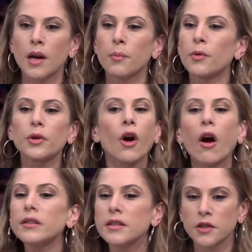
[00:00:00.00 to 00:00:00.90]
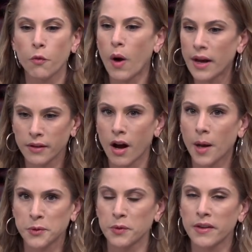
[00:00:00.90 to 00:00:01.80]
But regardless of why the
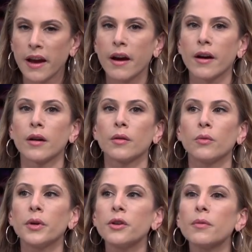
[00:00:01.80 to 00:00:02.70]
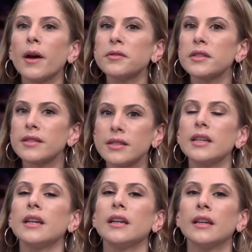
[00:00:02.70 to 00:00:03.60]
cops were there, what you're about to
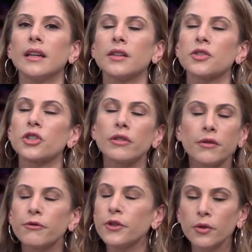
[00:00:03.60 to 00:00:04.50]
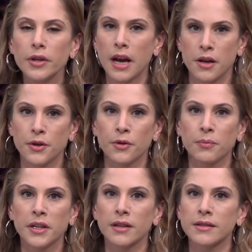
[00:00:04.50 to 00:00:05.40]
see should infuriate you
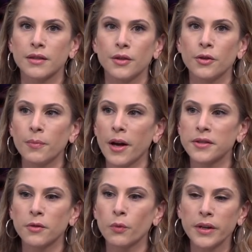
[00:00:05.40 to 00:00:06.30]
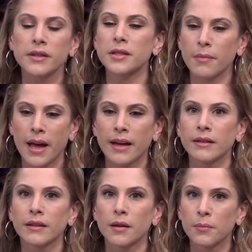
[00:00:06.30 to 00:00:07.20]
because you're about to witness a
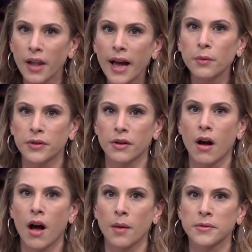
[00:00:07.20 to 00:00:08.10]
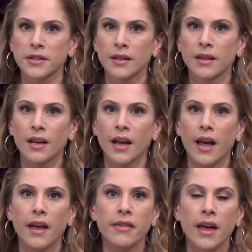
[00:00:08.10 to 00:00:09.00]
man complying with the cops
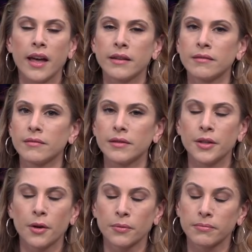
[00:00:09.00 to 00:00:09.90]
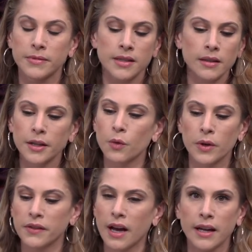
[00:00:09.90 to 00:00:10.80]
and then, you know, dealing
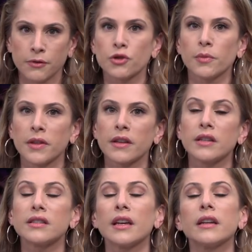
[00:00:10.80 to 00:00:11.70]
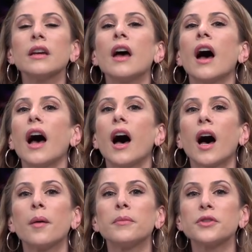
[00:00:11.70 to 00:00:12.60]
with the kind of treatment that he did.
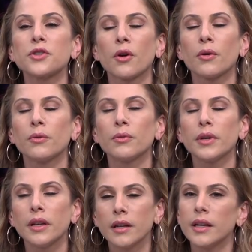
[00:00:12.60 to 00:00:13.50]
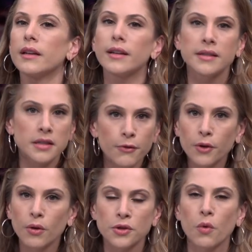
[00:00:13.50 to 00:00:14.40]
Um, so it's
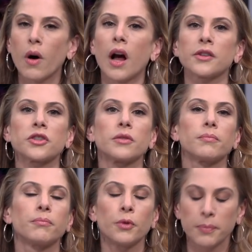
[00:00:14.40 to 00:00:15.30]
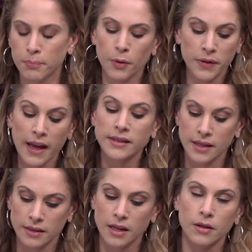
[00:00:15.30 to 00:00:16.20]
difficult to watch, with, but with that
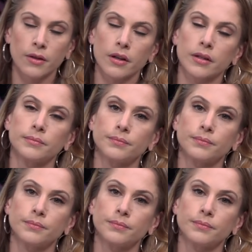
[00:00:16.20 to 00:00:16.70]
said, take a look.